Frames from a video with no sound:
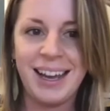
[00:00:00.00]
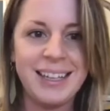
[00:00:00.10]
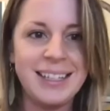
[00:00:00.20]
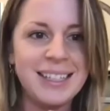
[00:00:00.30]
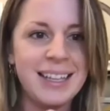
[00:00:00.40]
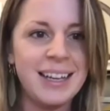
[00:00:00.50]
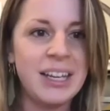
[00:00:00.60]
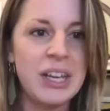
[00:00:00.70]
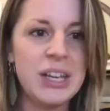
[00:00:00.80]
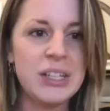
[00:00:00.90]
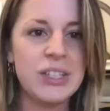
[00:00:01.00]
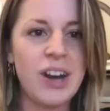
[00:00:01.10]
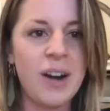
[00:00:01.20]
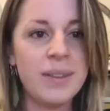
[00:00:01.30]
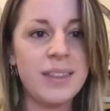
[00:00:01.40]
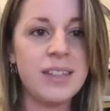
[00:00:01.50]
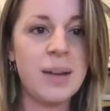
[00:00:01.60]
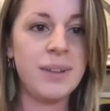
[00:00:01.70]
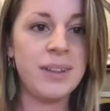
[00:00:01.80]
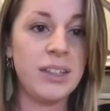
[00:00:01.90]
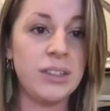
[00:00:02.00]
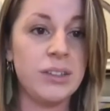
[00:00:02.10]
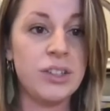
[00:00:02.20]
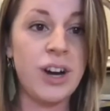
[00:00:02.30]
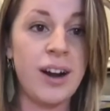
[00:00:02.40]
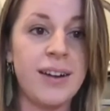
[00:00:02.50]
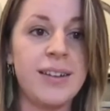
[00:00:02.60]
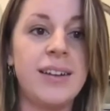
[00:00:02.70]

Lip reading: He's going to start with the Double L Chard